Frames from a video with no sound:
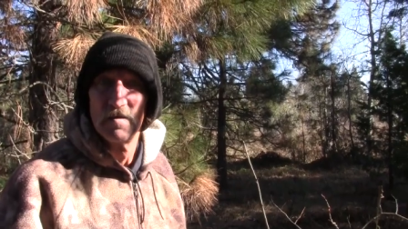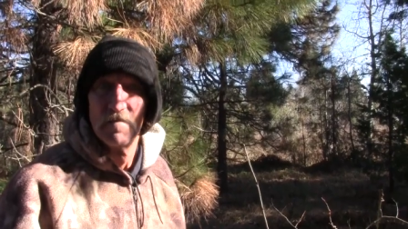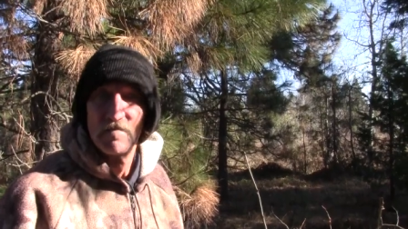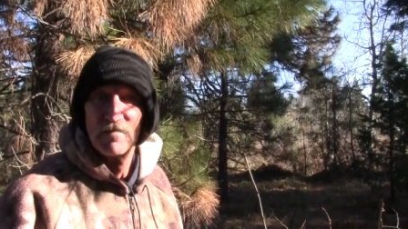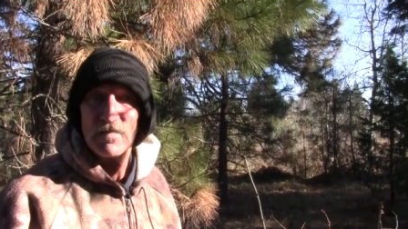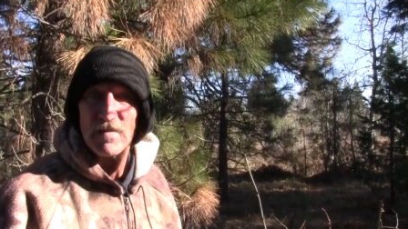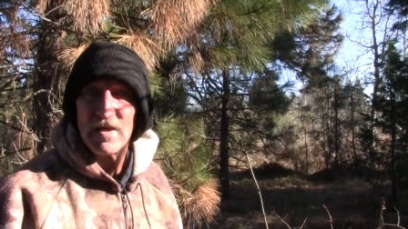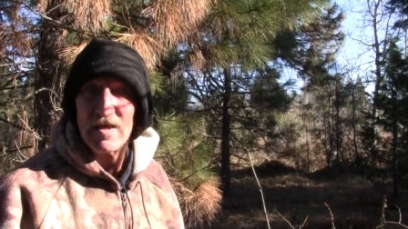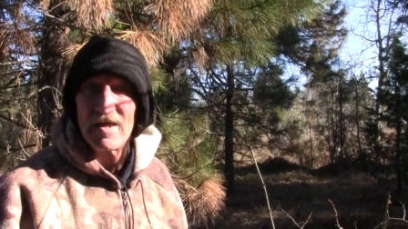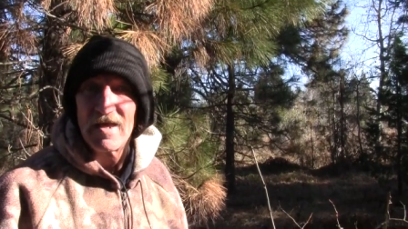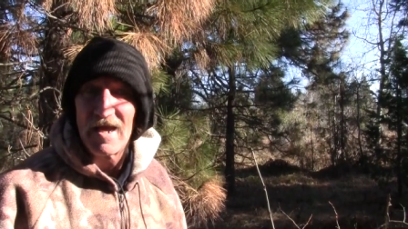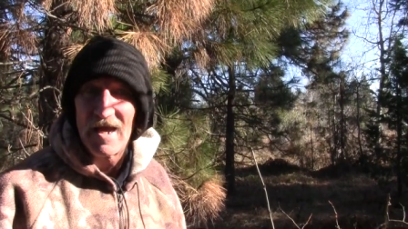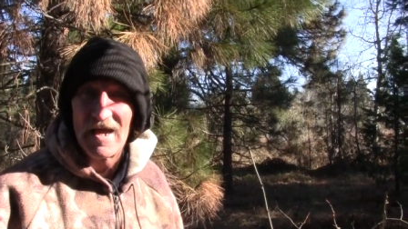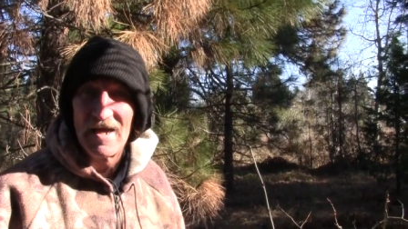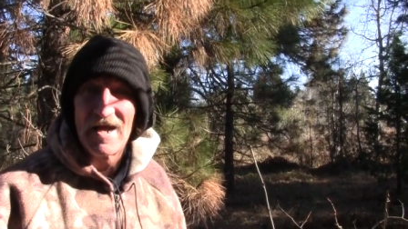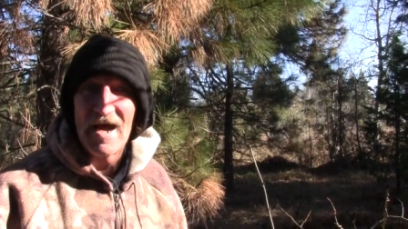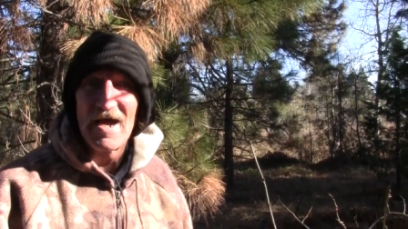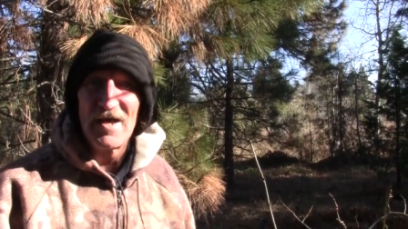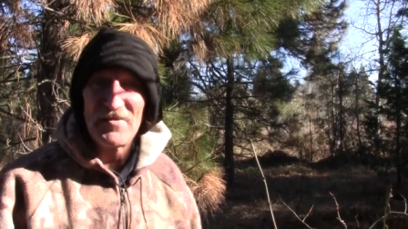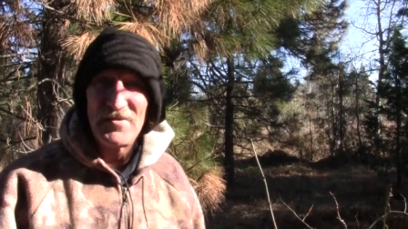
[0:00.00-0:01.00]
yeah. and
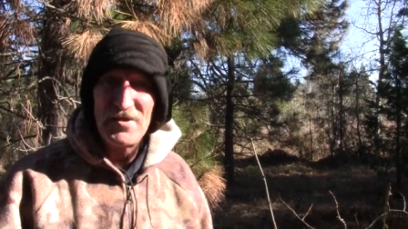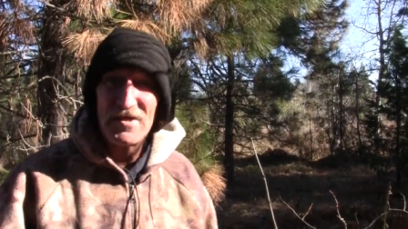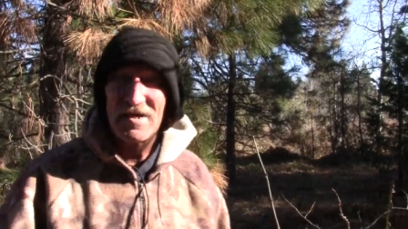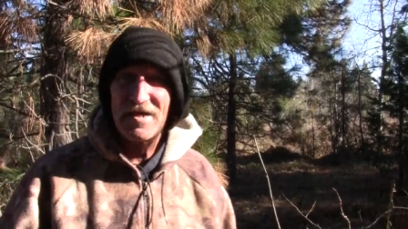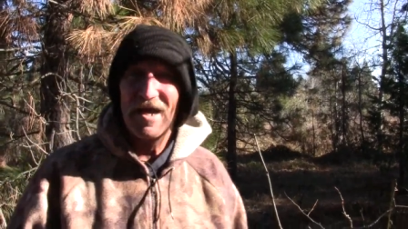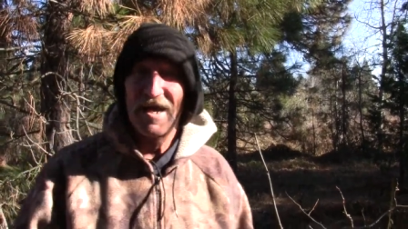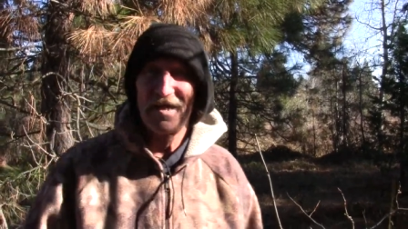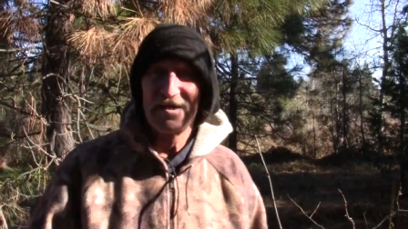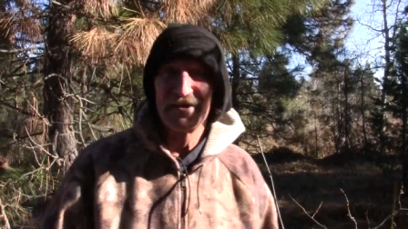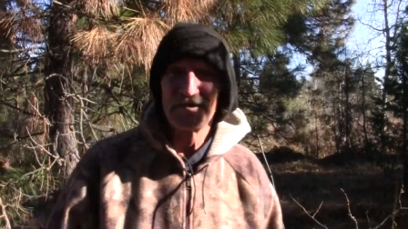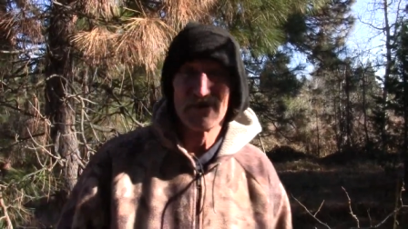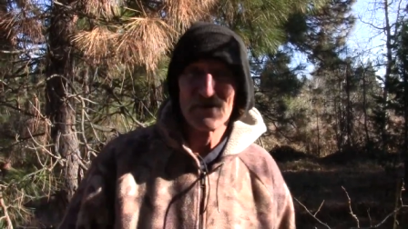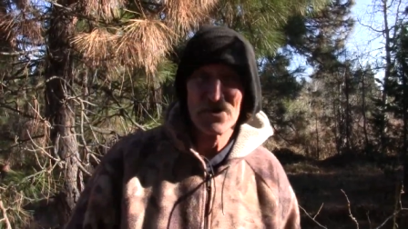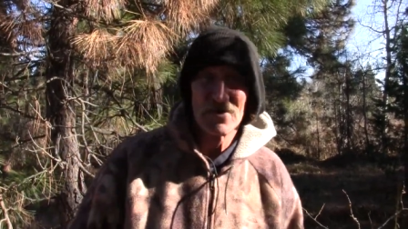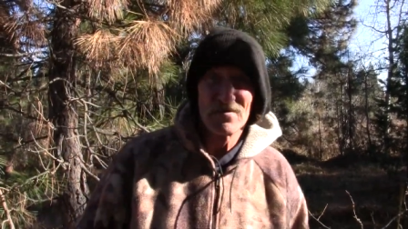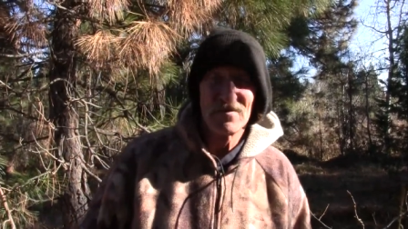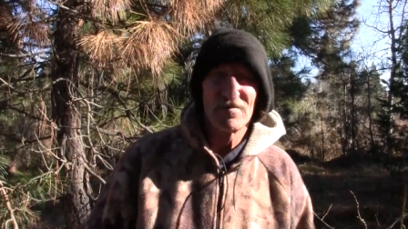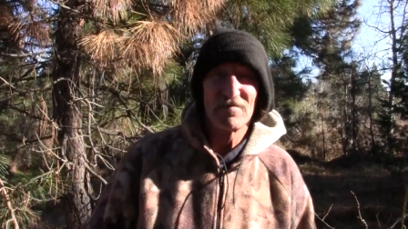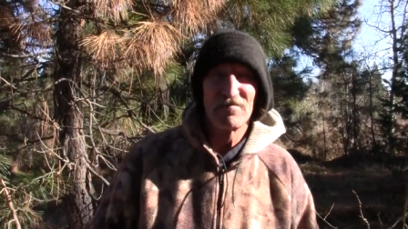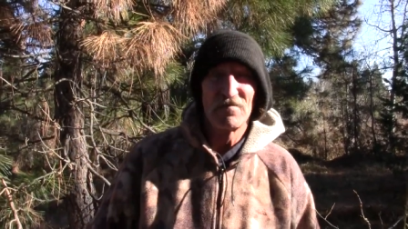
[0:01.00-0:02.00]
I think I
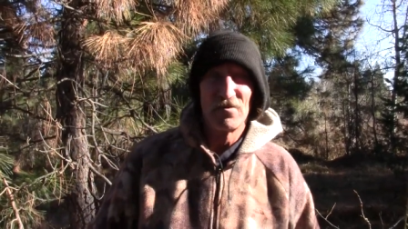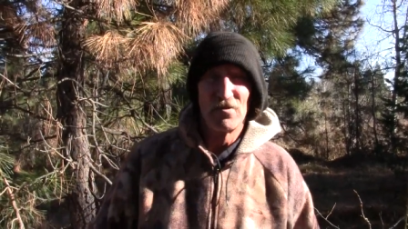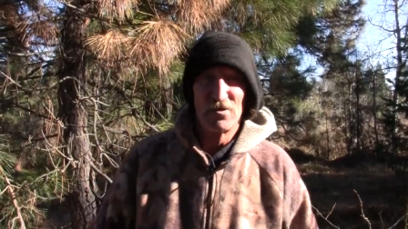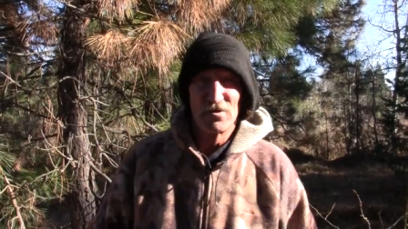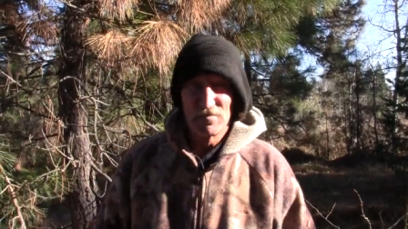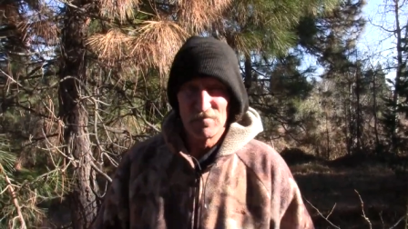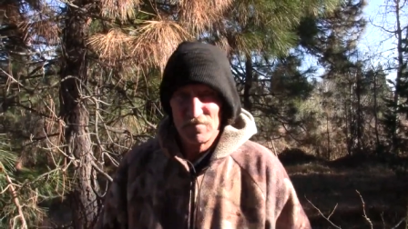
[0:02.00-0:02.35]
deserve it, folks,